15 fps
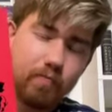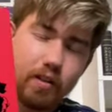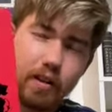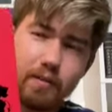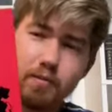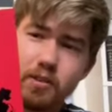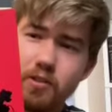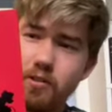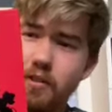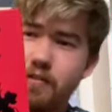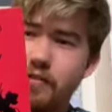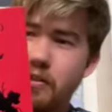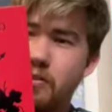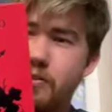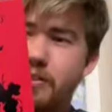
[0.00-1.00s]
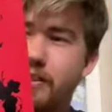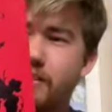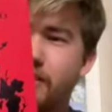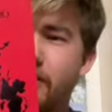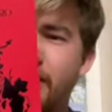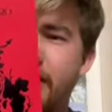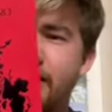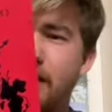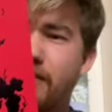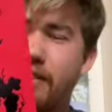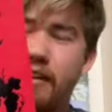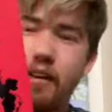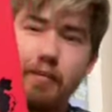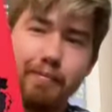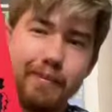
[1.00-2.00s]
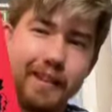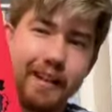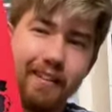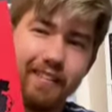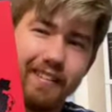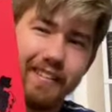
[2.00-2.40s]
I'm so confused. You guys have to help me out.